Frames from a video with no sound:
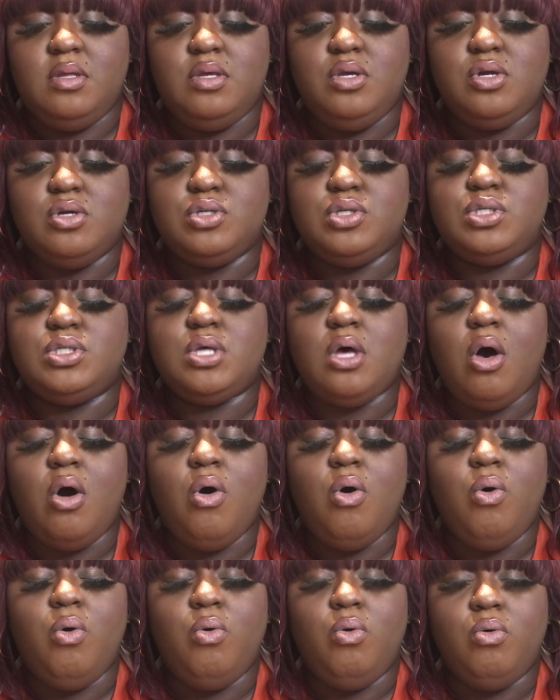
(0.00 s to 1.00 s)
your
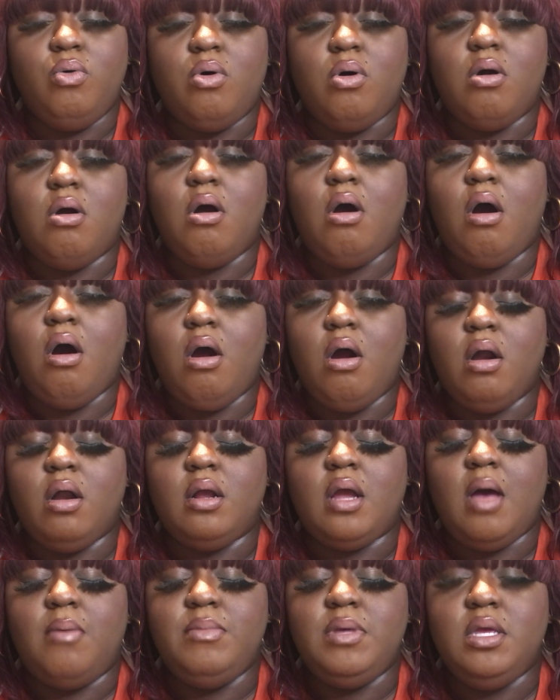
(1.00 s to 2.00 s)
soul or
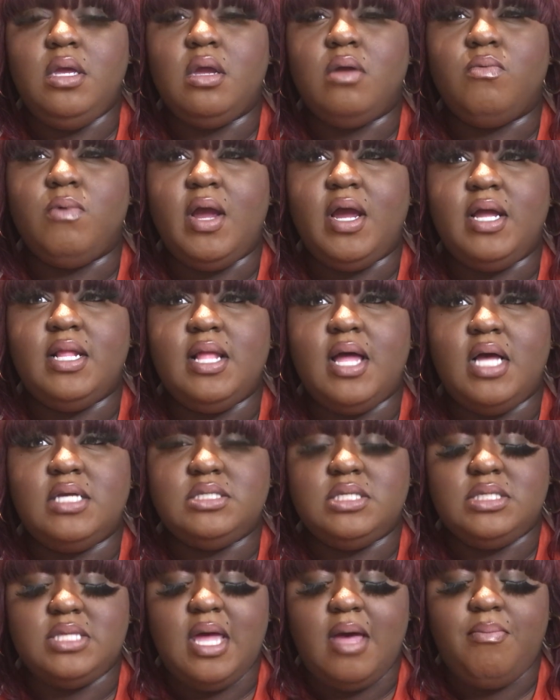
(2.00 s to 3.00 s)
heart, I'm hearing,
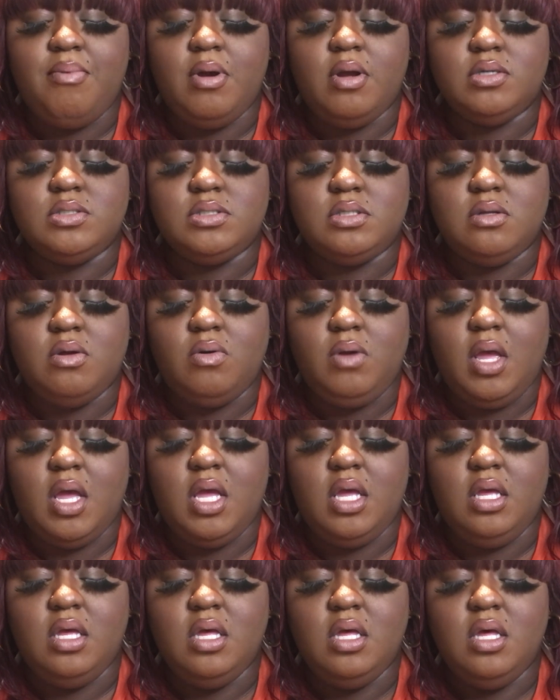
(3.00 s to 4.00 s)
recognizes that person,
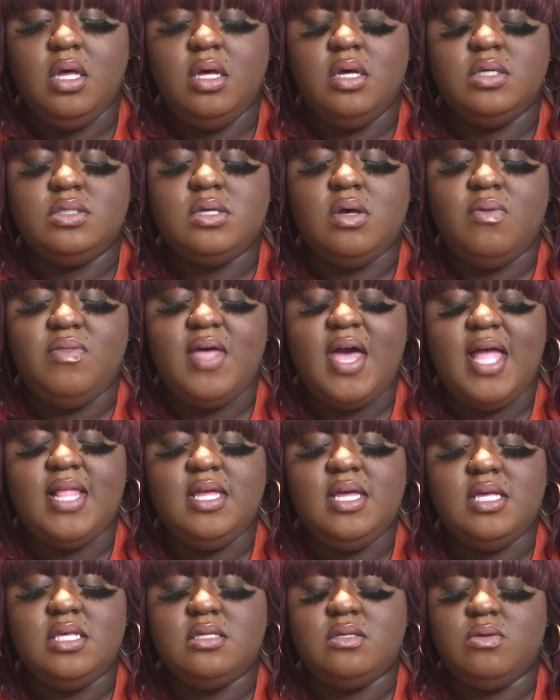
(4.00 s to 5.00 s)
okay? So that
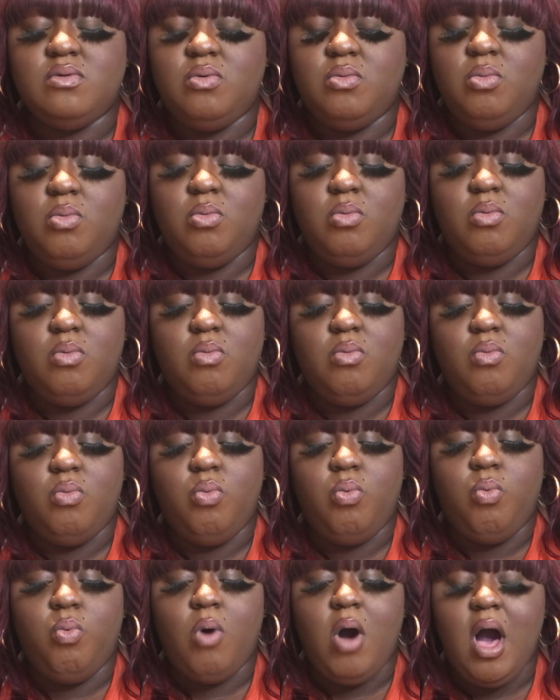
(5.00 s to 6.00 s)
is
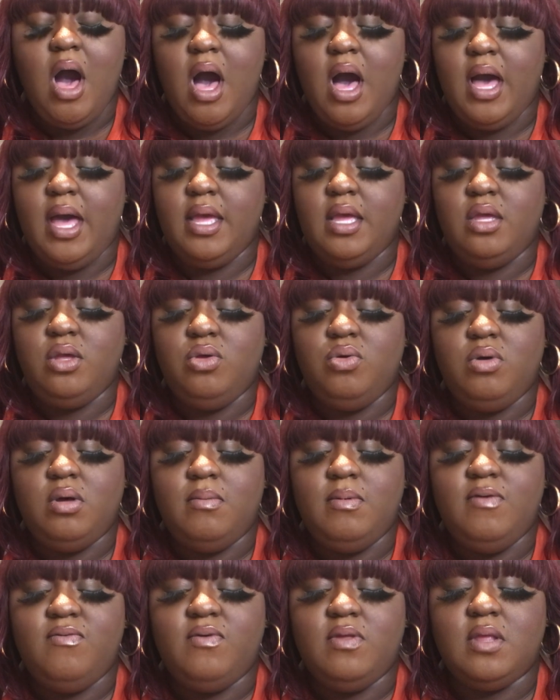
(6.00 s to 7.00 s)
why you
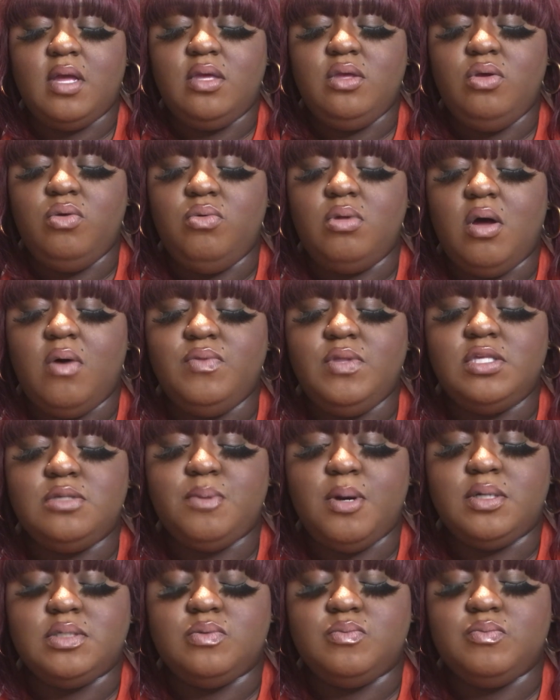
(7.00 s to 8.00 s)
could be feeling like you known this
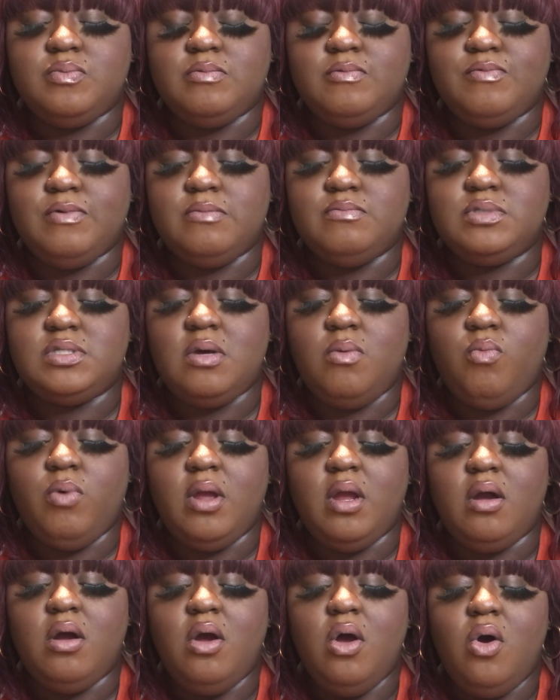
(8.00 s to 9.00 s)
person from, from
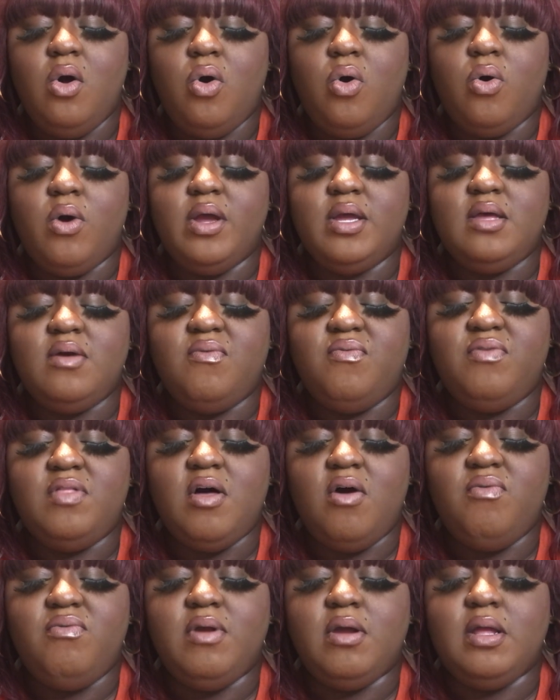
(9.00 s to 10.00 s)
somewhere, or it could
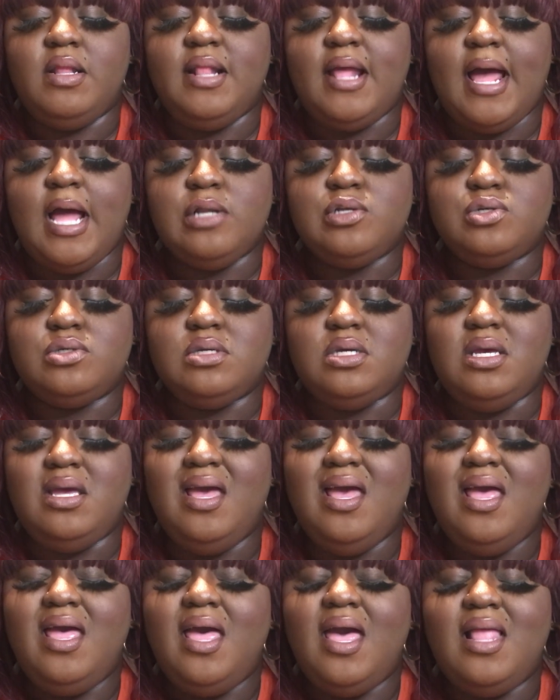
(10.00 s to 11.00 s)
flow very naturally.
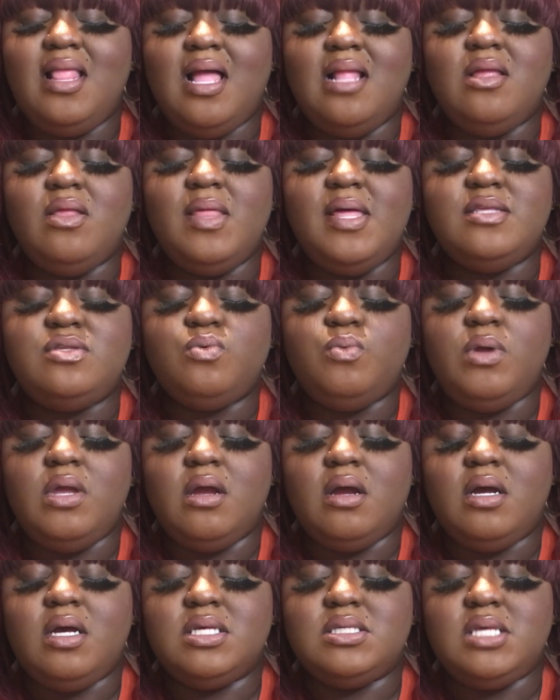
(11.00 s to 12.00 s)
And I know that's
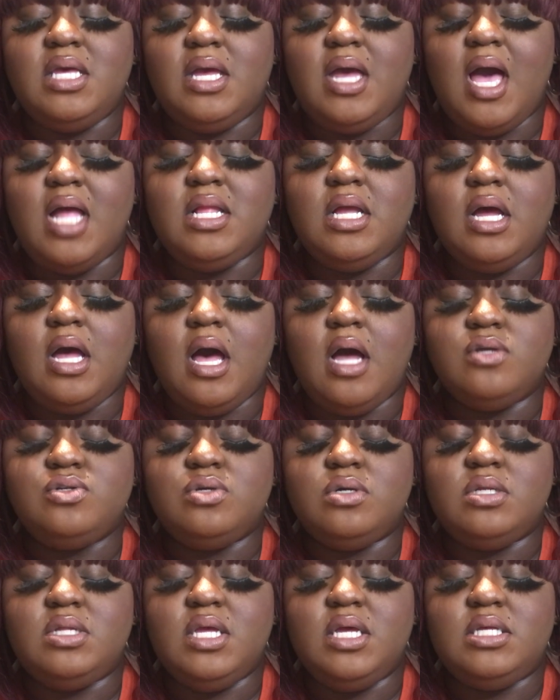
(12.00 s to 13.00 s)
weird because it kind of
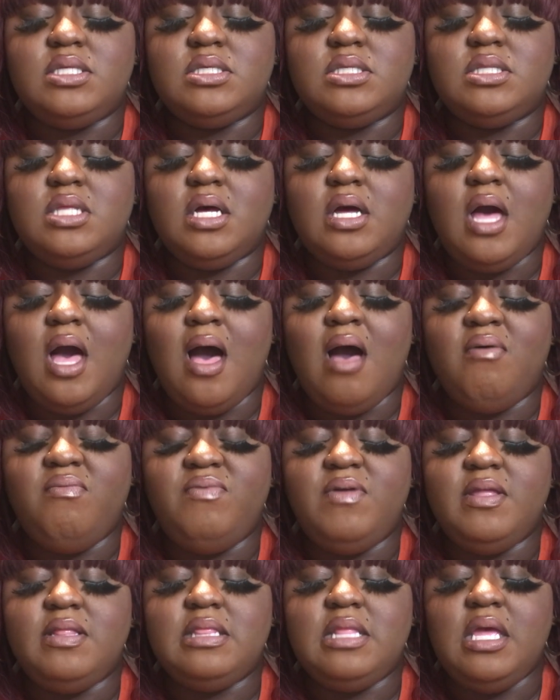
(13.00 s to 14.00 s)
contradicts the
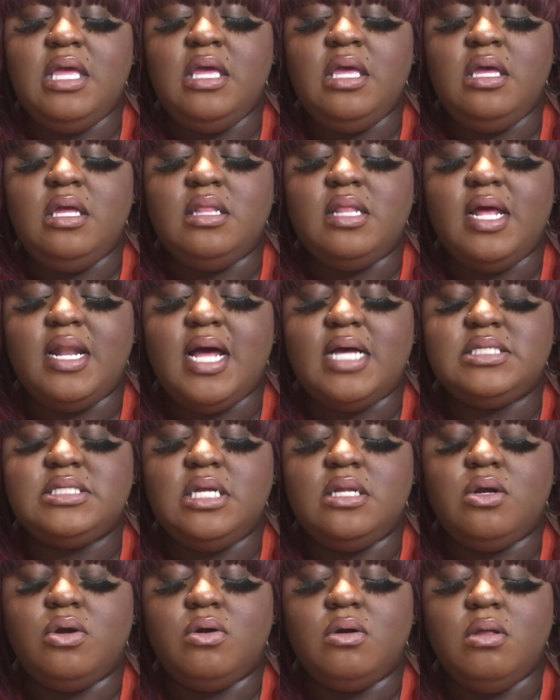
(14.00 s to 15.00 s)
conflict thing that I
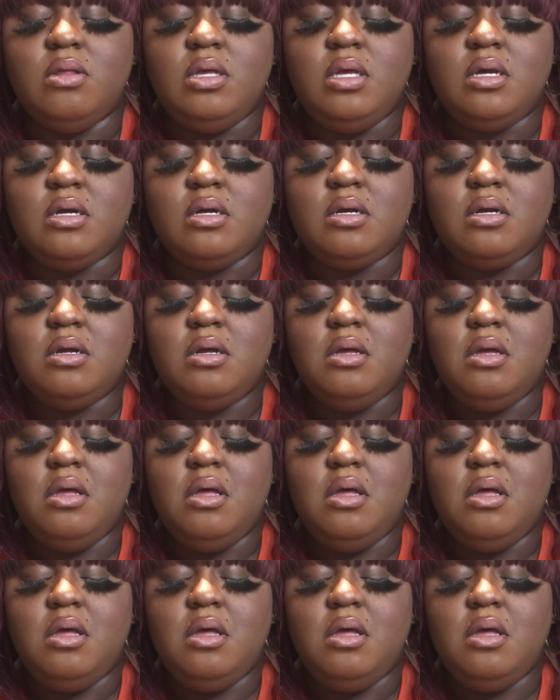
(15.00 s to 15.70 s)
said earlier,